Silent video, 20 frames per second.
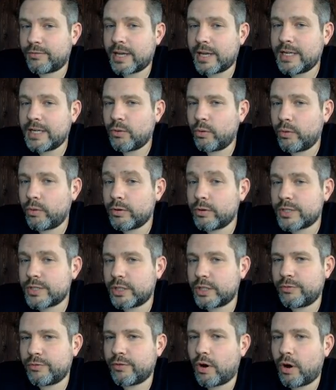any orders that
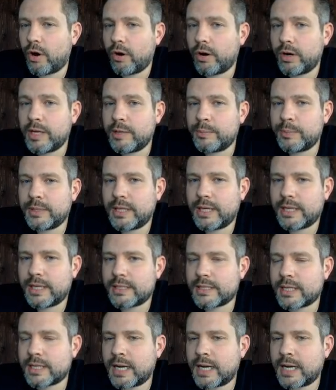you've already placed,